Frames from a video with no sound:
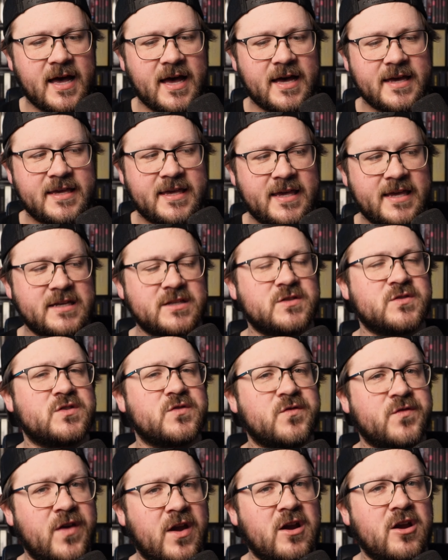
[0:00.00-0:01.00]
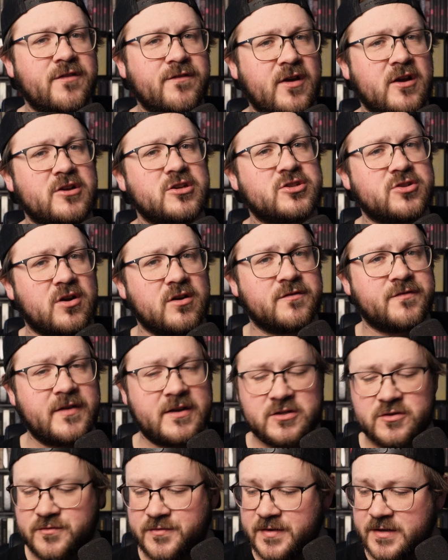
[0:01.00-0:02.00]
he has very, very strong
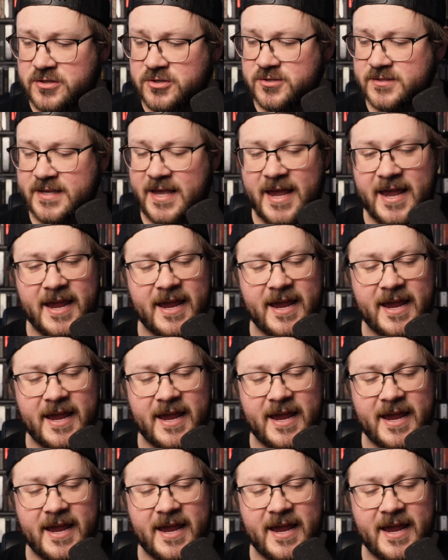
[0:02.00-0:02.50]
facial features,